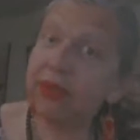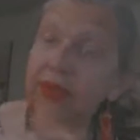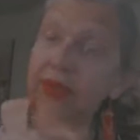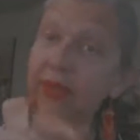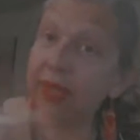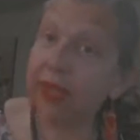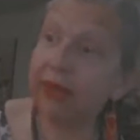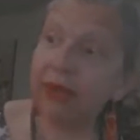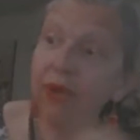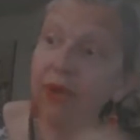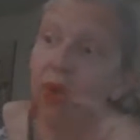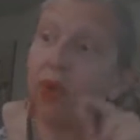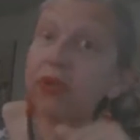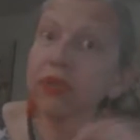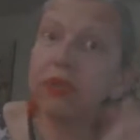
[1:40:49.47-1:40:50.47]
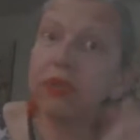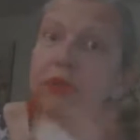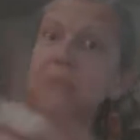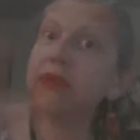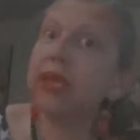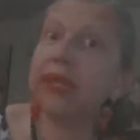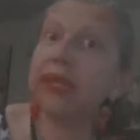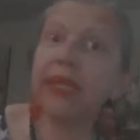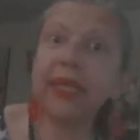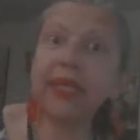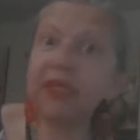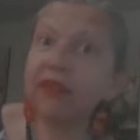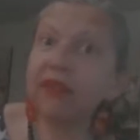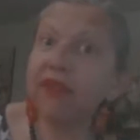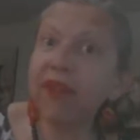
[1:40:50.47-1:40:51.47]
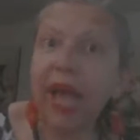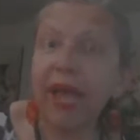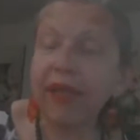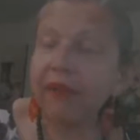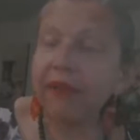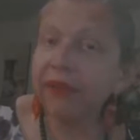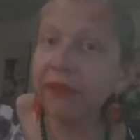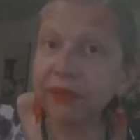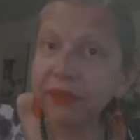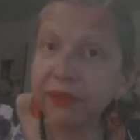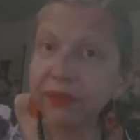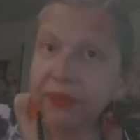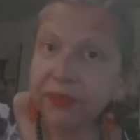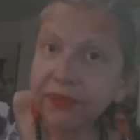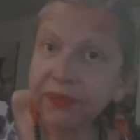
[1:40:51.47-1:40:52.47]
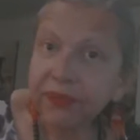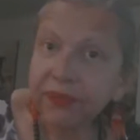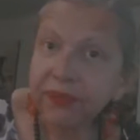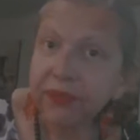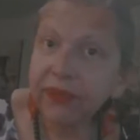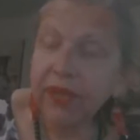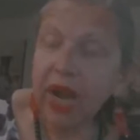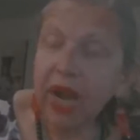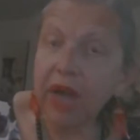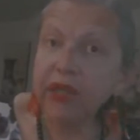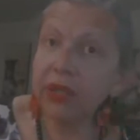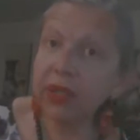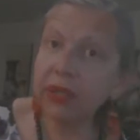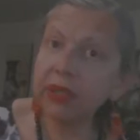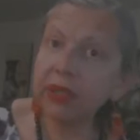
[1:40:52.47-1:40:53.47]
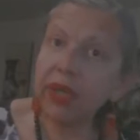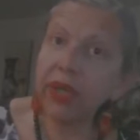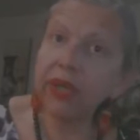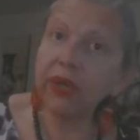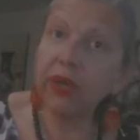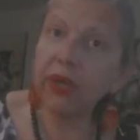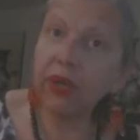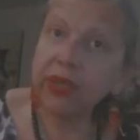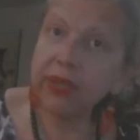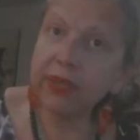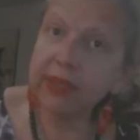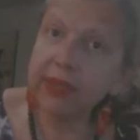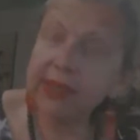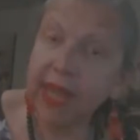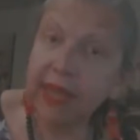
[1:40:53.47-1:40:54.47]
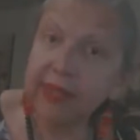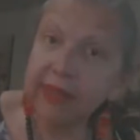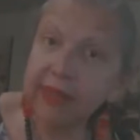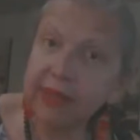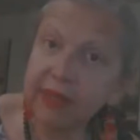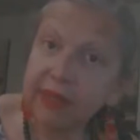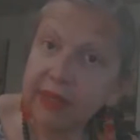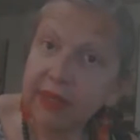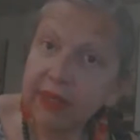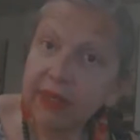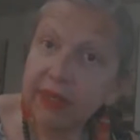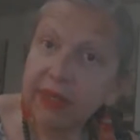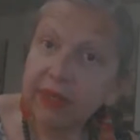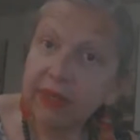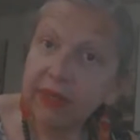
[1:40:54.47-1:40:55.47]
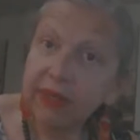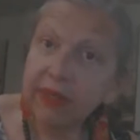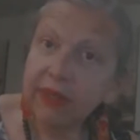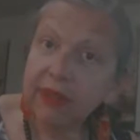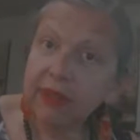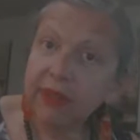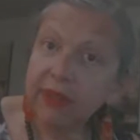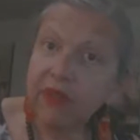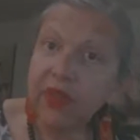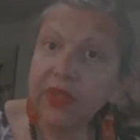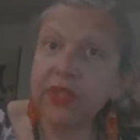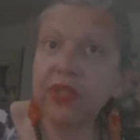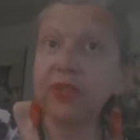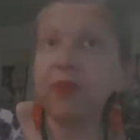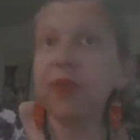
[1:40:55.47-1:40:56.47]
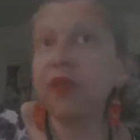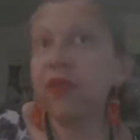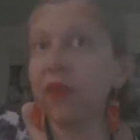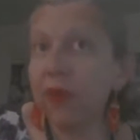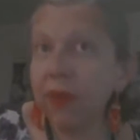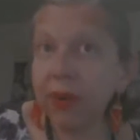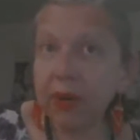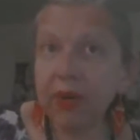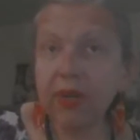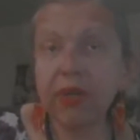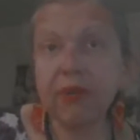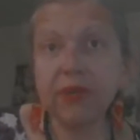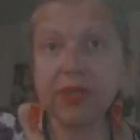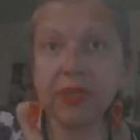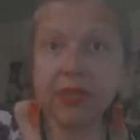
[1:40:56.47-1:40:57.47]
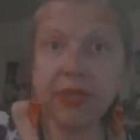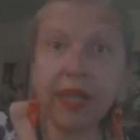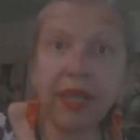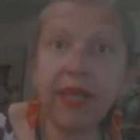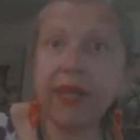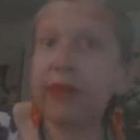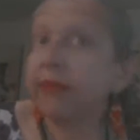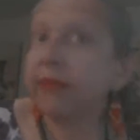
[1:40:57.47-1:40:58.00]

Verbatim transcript: and go to at least five archaeological sites. Versus before, it was just like,